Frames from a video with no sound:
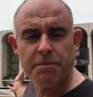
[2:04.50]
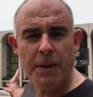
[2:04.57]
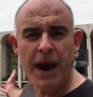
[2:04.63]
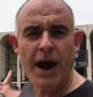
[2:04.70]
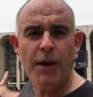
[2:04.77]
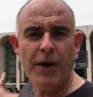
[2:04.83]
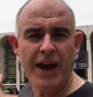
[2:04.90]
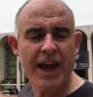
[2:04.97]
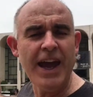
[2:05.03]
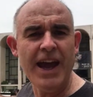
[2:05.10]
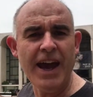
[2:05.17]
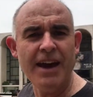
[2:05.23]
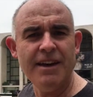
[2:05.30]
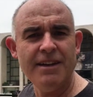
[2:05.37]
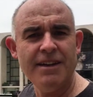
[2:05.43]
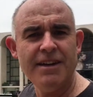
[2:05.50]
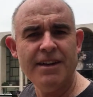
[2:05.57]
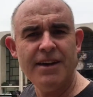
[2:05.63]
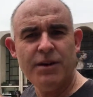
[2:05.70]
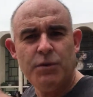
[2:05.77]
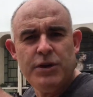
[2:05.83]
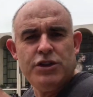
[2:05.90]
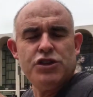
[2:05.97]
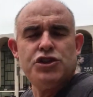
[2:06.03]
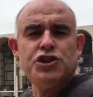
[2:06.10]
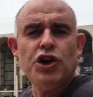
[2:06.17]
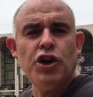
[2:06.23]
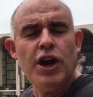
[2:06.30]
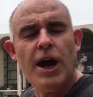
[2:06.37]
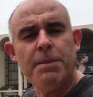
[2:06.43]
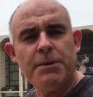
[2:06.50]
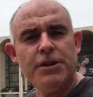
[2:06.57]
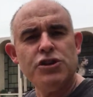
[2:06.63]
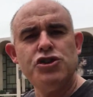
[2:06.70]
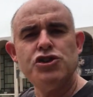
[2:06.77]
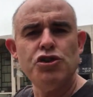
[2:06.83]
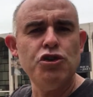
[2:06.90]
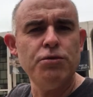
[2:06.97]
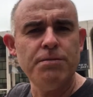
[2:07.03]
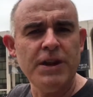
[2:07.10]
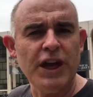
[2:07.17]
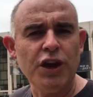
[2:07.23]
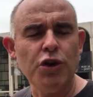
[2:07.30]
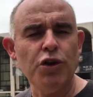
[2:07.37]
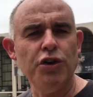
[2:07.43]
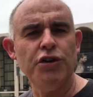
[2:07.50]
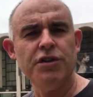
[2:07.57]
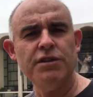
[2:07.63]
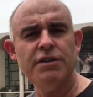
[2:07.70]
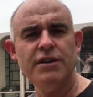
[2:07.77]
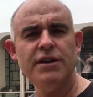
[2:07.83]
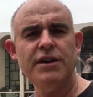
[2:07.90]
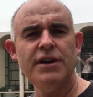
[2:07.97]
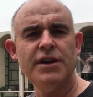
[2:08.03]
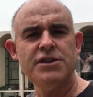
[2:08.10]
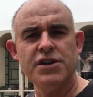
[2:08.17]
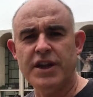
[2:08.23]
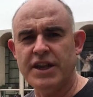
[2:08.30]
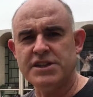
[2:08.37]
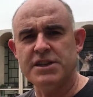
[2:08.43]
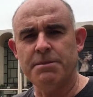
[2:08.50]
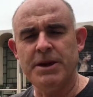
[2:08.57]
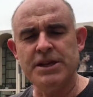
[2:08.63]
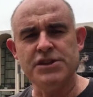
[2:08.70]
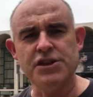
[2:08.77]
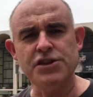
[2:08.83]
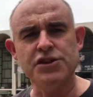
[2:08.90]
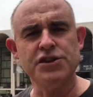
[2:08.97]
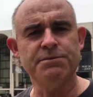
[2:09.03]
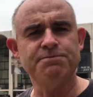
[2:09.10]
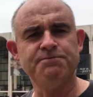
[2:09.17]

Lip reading: of power here. We just turn up and assume they're good. So that's the message.